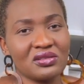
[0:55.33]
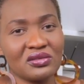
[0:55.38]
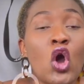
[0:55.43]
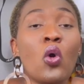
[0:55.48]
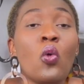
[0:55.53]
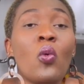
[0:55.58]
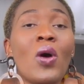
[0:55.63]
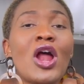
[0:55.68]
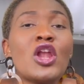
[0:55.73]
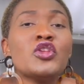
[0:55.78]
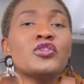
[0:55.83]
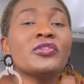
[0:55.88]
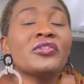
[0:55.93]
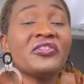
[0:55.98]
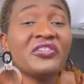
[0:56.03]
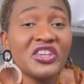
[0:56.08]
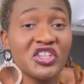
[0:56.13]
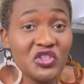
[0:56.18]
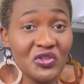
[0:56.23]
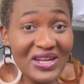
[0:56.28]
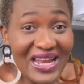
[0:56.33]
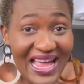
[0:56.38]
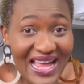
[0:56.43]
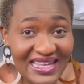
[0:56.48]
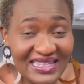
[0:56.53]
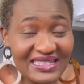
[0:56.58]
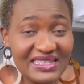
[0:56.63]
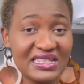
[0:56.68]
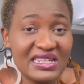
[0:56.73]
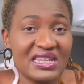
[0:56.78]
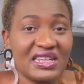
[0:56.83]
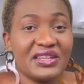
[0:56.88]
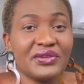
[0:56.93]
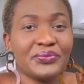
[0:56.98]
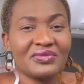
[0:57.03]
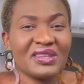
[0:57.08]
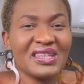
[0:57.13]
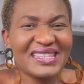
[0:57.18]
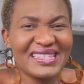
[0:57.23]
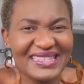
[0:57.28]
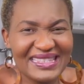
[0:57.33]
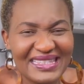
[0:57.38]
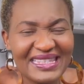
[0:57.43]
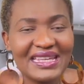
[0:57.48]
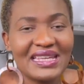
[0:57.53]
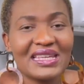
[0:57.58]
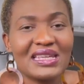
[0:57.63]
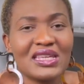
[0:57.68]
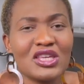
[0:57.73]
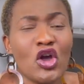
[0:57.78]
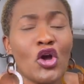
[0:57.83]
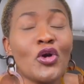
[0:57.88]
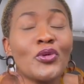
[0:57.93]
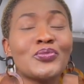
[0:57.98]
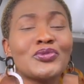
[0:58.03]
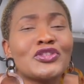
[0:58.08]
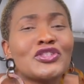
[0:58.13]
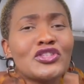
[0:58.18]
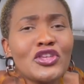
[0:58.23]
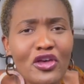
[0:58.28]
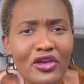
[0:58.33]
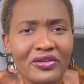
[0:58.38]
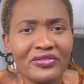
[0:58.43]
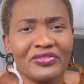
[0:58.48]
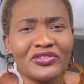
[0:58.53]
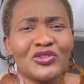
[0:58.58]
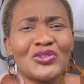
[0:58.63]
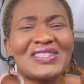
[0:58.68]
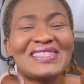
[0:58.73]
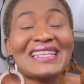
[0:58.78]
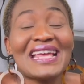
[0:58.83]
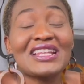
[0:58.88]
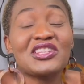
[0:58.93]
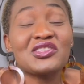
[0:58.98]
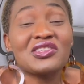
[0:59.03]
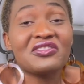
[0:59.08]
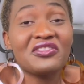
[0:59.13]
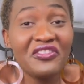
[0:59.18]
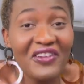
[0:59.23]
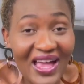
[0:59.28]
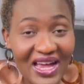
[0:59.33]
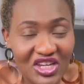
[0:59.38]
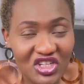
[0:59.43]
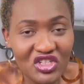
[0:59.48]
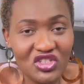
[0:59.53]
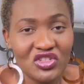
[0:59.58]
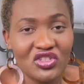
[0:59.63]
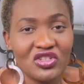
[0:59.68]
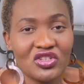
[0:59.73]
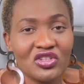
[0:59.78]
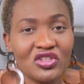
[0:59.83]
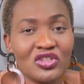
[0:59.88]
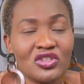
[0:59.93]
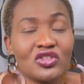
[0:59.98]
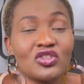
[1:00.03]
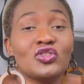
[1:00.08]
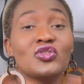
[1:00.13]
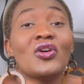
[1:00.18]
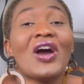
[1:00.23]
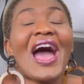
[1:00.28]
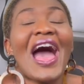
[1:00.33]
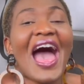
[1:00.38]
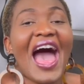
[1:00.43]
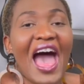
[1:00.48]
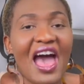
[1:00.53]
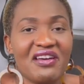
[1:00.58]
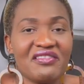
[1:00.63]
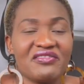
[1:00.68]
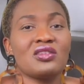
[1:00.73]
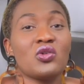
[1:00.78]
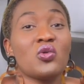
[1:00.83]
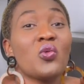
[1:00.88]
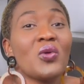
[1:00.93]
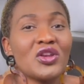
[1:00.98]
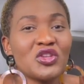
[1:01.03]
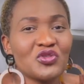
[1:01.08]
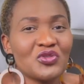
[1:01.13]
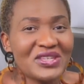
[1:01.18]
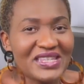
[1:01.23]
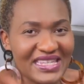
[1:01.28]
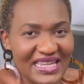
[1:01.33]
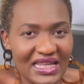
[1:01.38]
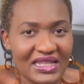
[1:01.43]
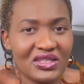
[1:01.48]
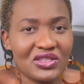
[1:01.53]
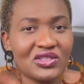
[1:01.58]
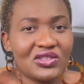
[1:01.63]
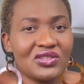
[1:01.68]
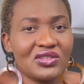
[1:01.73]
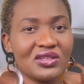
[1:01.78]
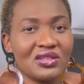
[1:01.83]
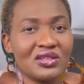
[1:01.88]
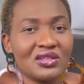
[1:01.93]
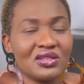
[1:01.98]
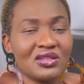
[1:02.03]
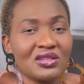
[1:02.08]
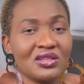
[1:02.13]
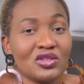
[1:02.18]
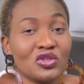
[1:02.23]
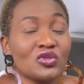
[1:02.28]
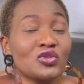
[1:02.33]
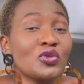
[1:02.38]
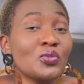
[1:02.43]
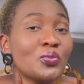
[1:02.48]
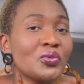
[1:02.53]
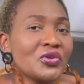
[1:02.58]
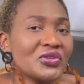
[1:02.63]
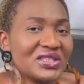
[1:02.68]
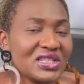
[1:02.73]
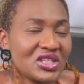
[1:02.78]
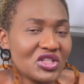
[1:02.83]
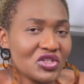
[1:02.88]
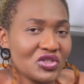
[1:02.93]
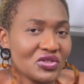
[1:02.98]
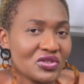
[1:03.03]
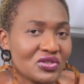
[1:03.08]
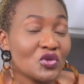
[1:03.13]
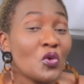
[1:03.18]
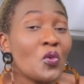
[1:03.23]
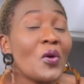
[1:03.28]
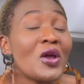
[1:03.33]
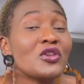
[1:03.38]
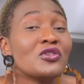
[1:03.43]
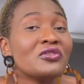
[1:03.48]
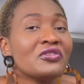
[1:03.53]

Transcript: While you're visualizing it, see, observe the satisfaction you have when you get to the position where you